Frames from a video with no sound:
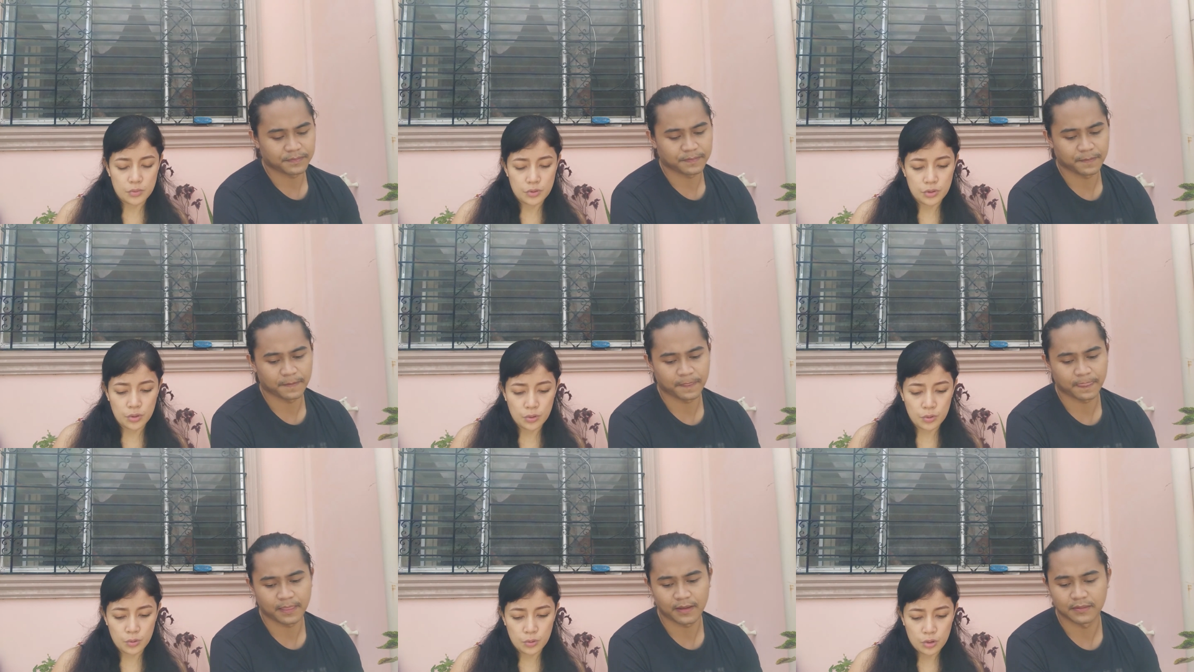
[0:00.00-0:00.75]

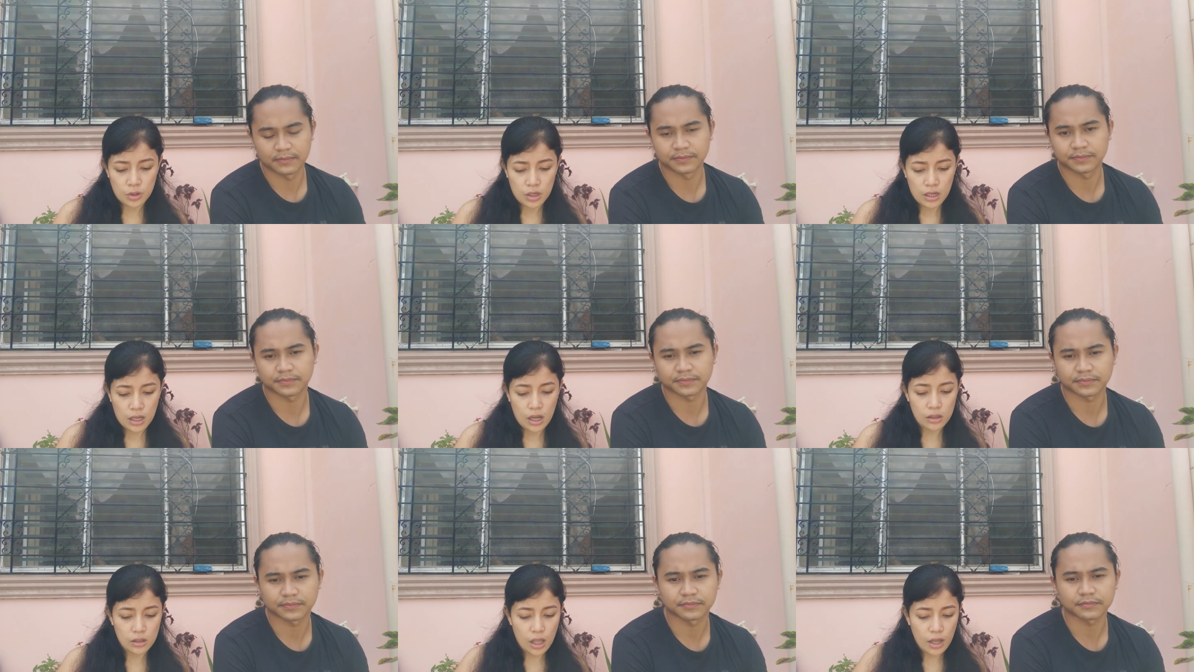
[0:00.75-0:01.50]
Speaker 1: So
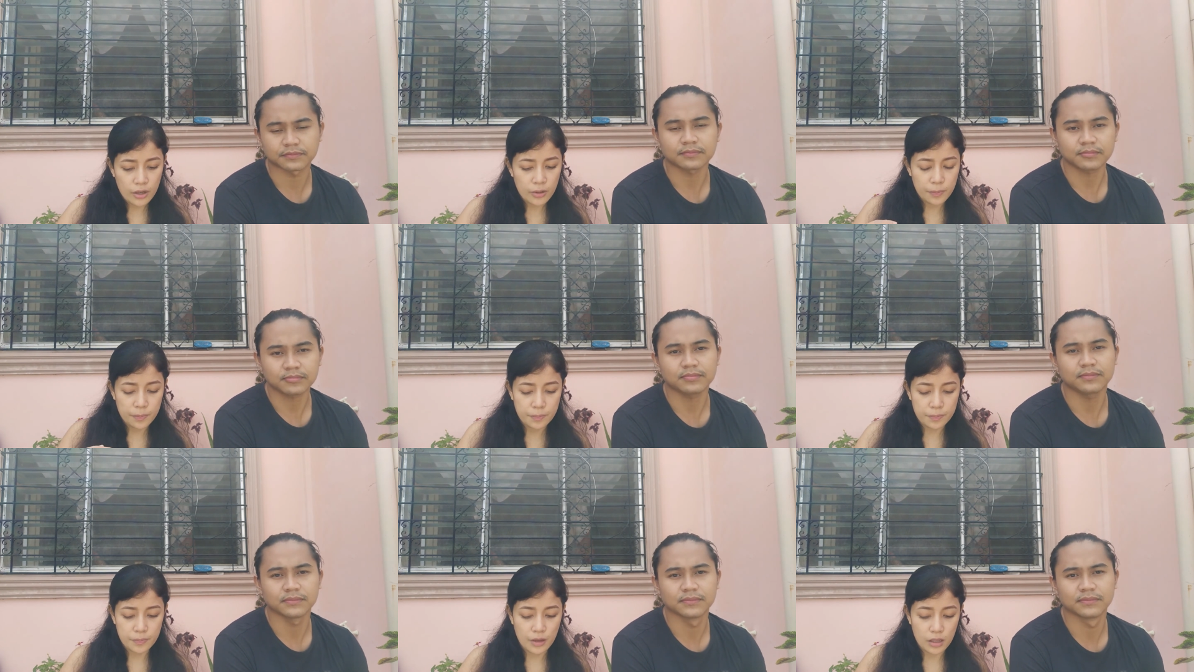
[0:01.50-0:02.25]
a lot of
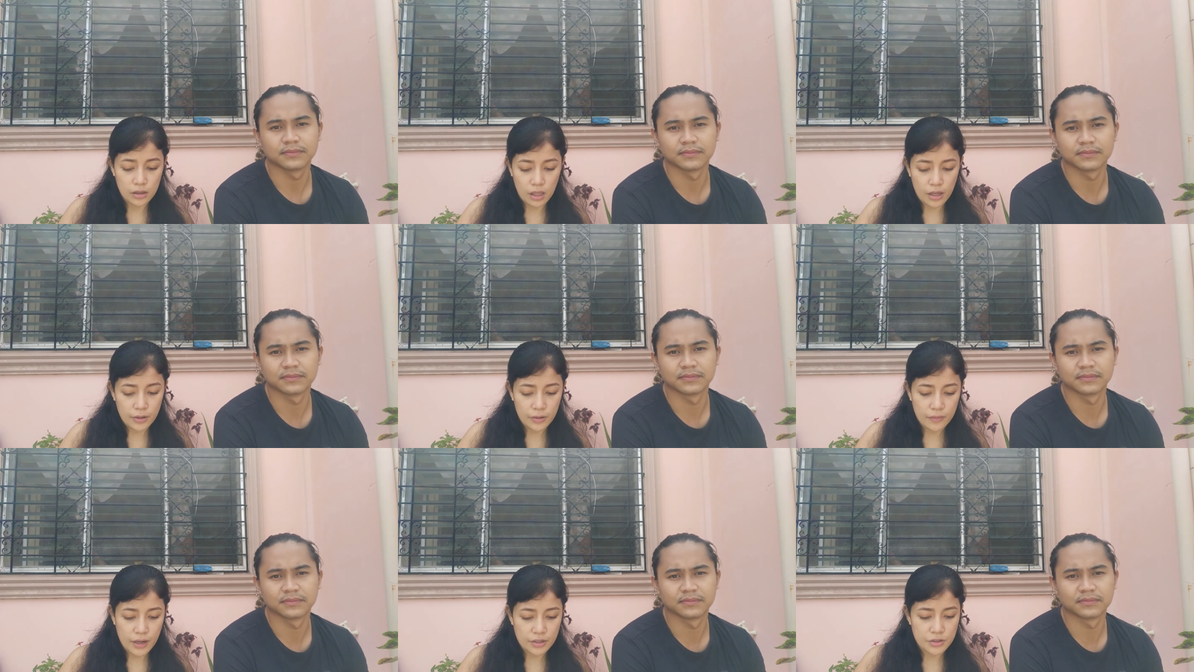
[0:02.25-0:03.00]

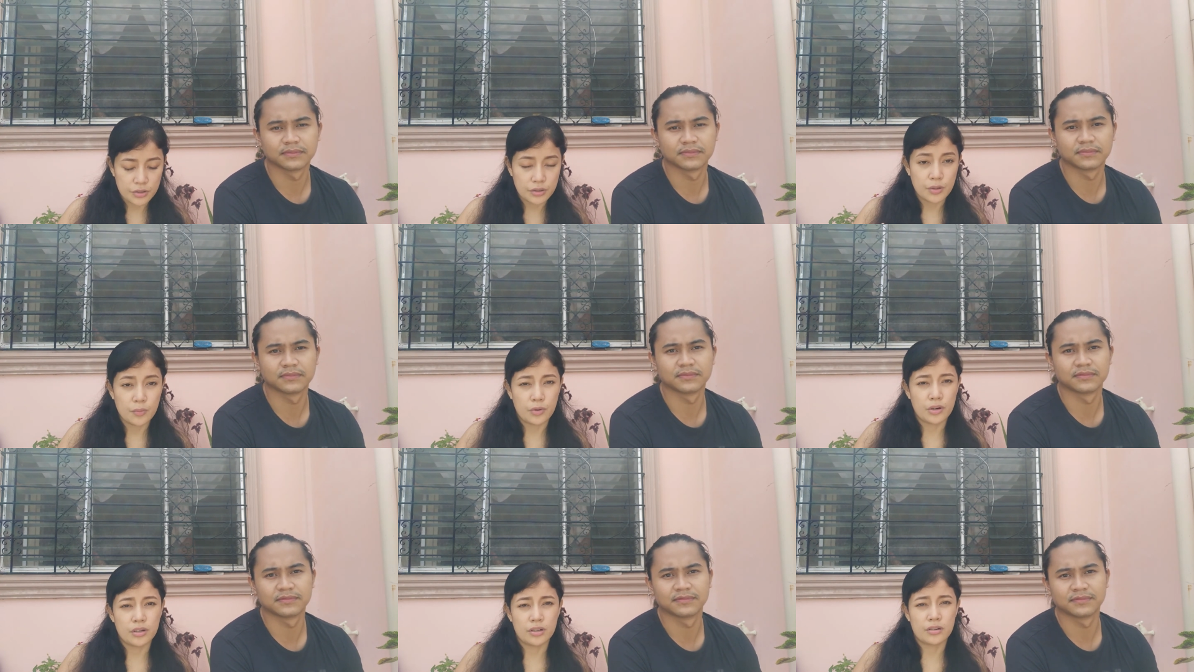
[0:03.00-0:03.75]
actually
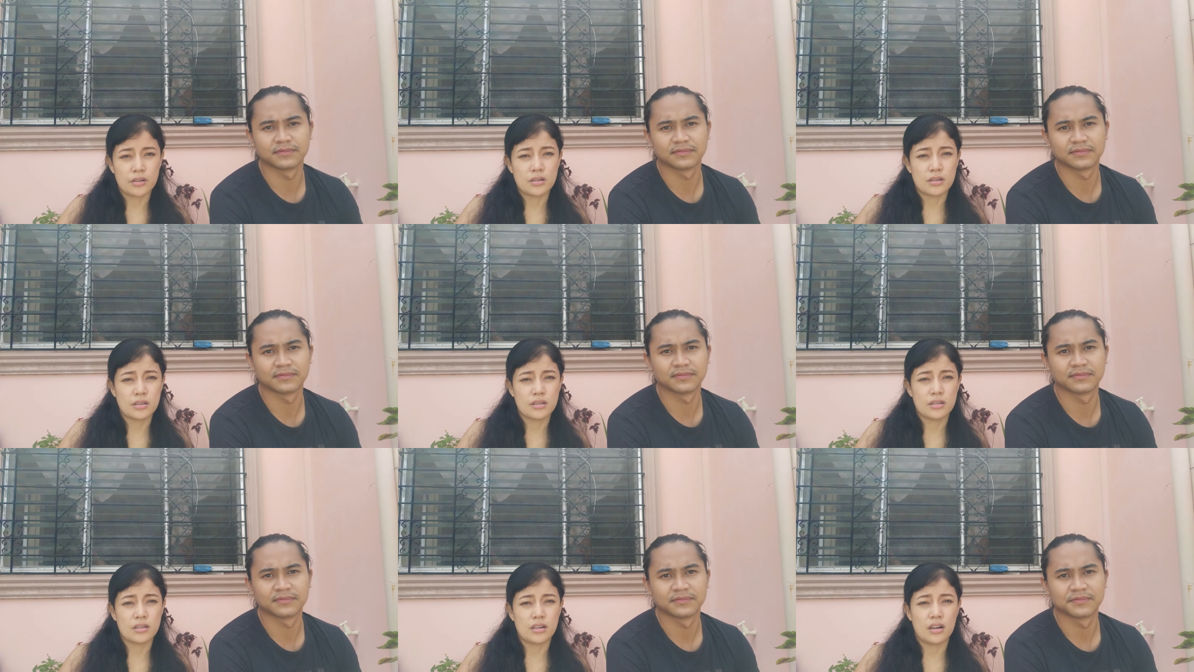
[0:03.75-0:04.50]

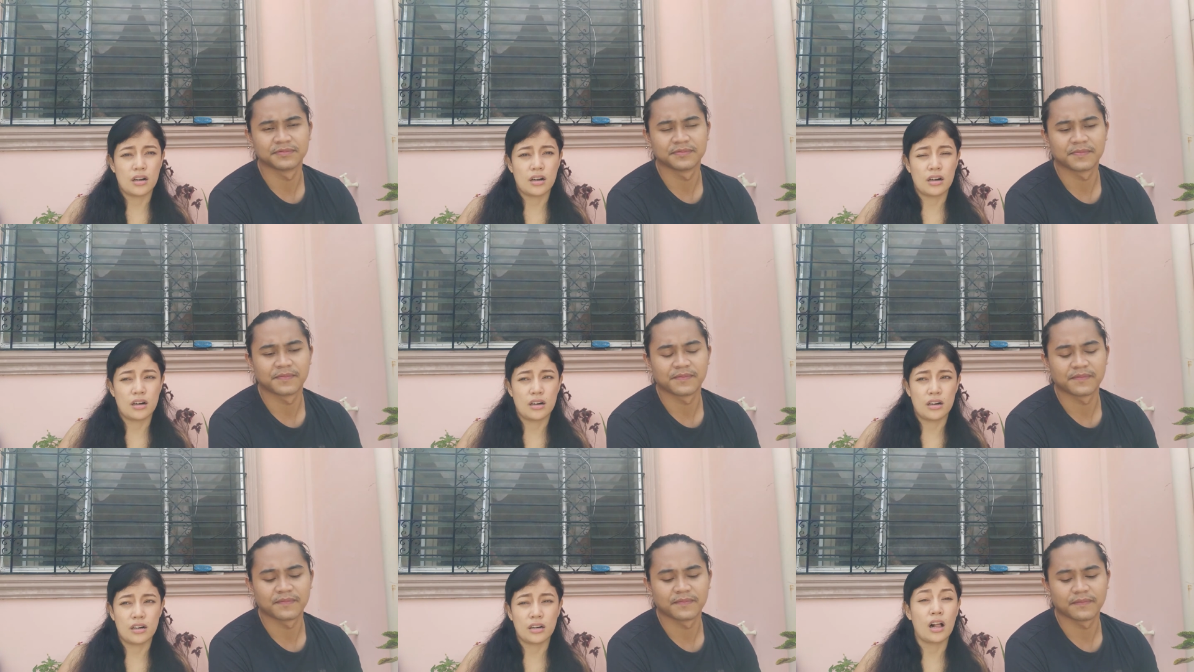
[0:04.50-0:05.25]
workers
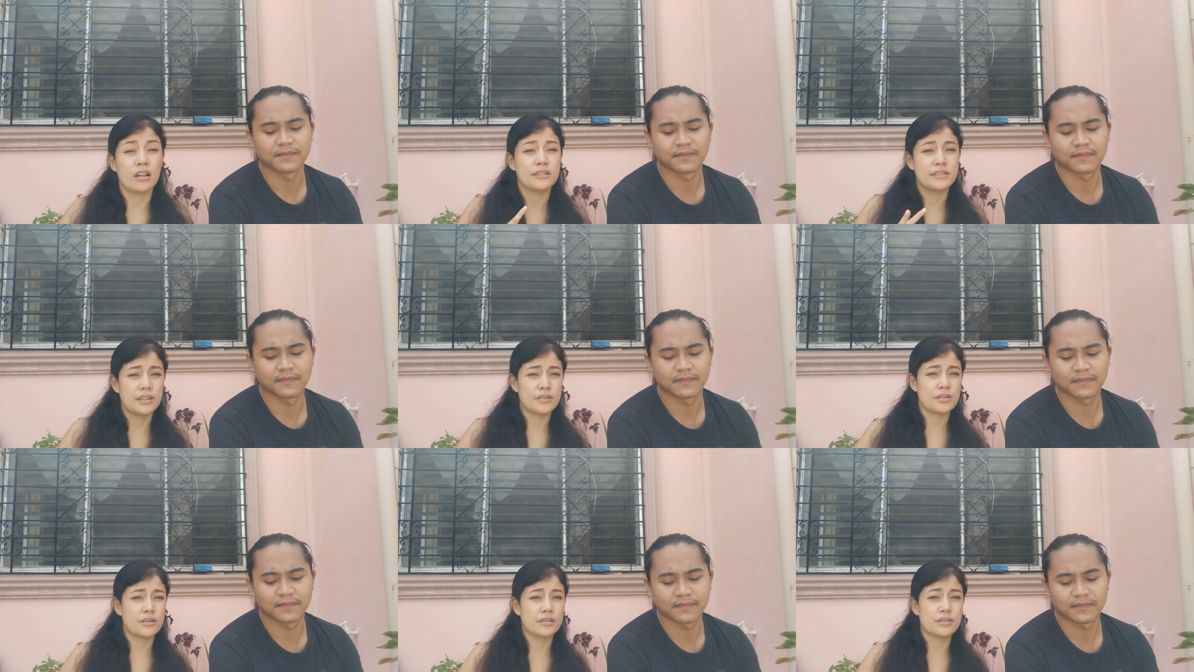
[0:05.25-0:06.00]
are call
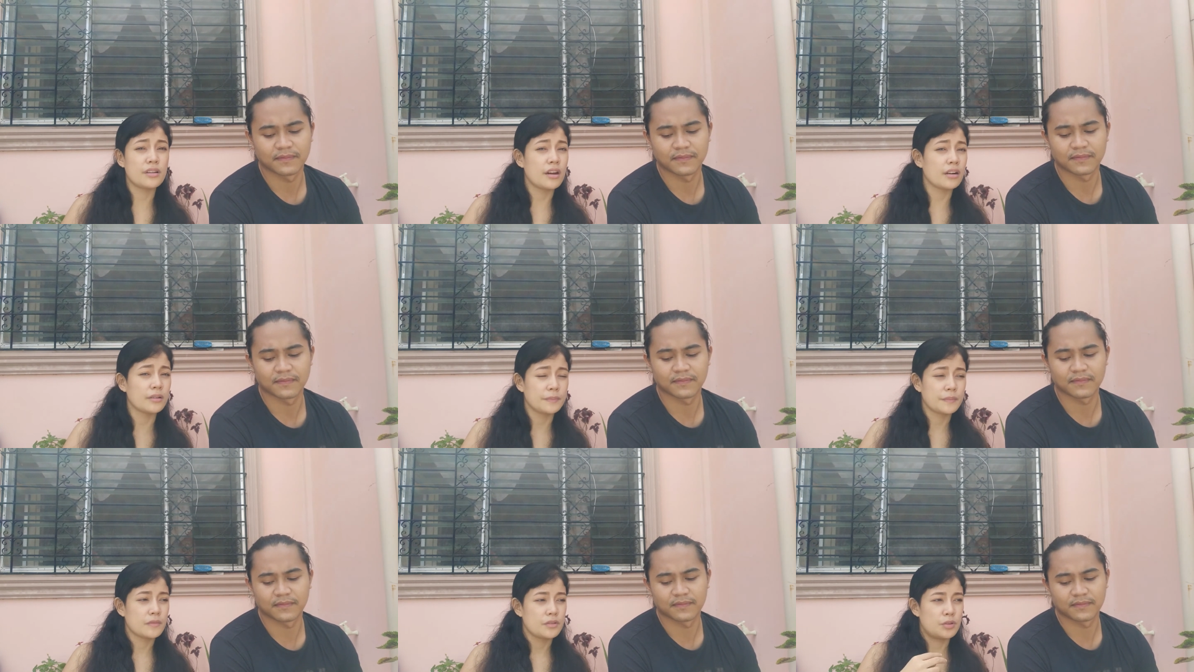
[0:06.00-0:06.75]
centers there.
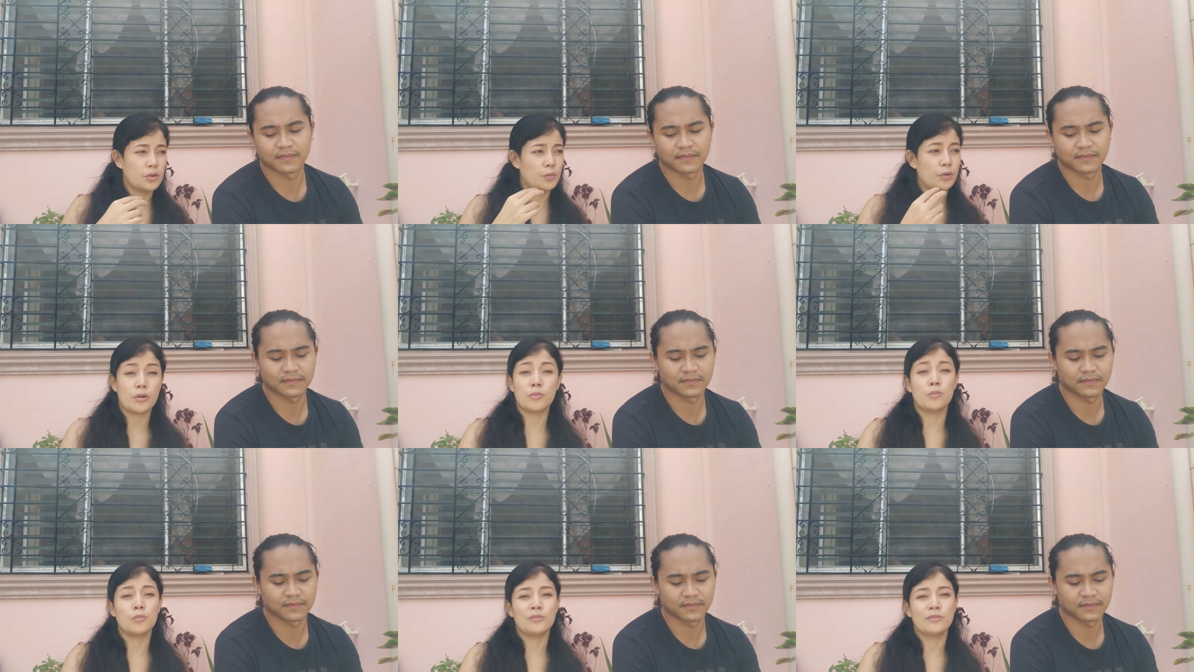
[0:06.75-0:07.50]
So we're
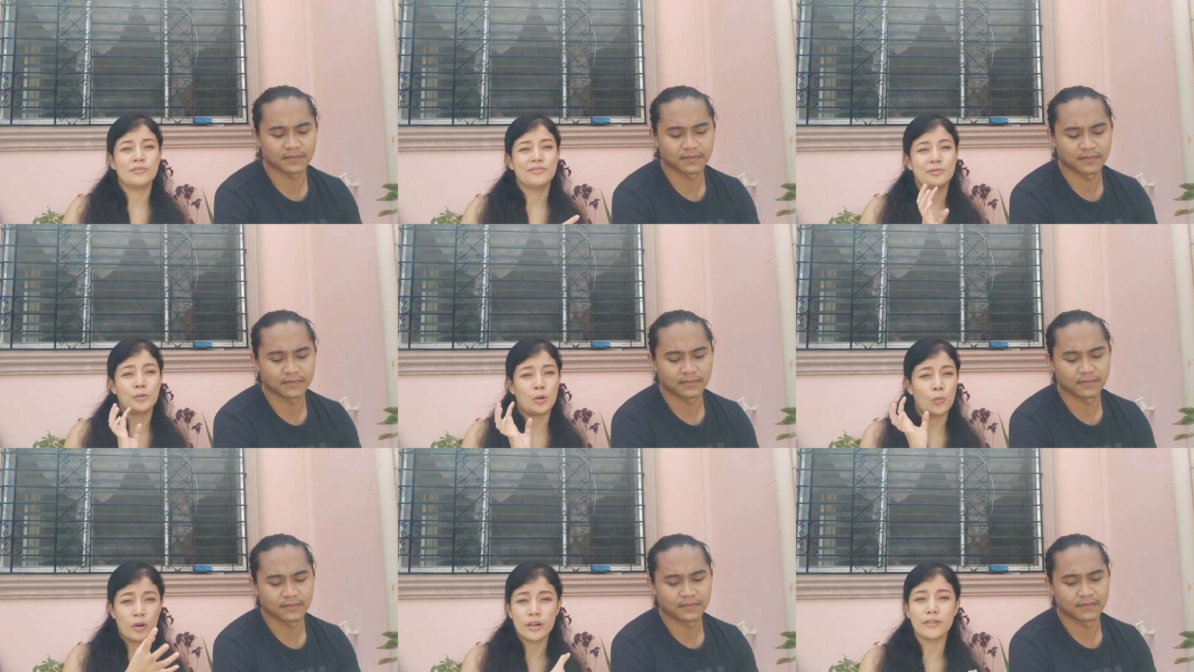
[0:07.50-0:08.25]

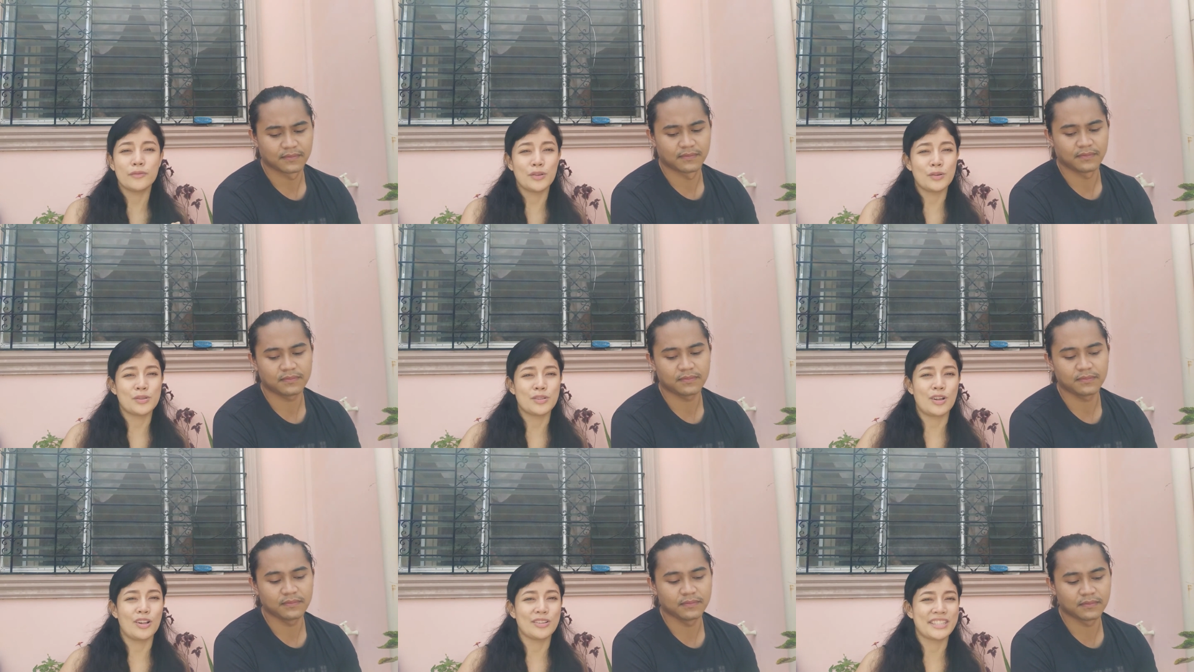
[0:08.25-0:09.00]
one of those call